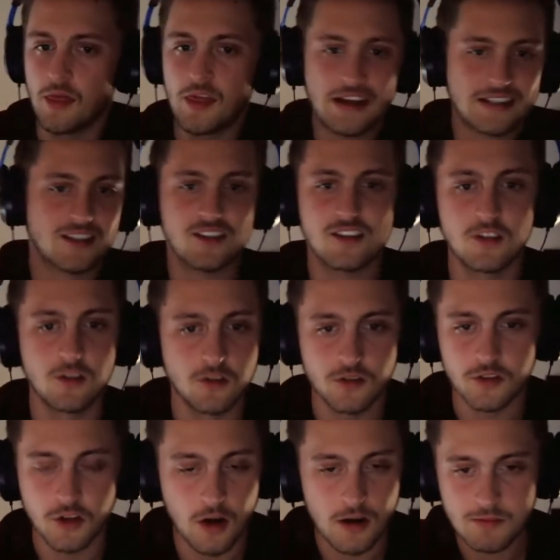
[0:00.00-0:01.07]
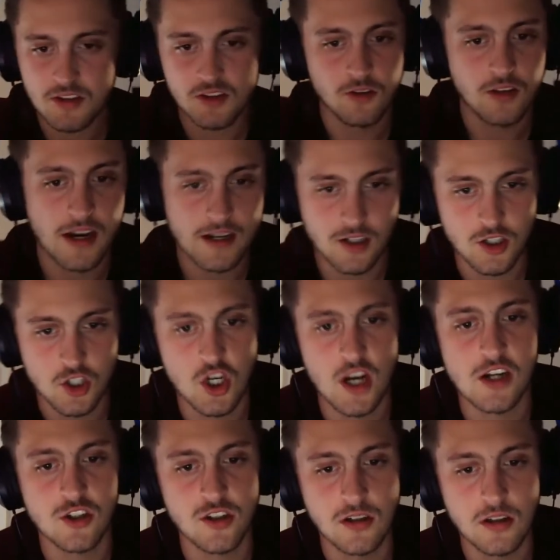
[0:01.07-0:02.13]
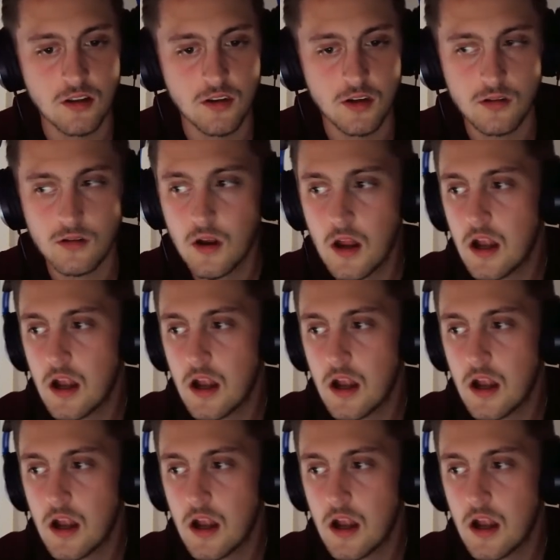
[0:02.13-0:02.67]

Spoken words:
that's still, I'm still not going to change anything.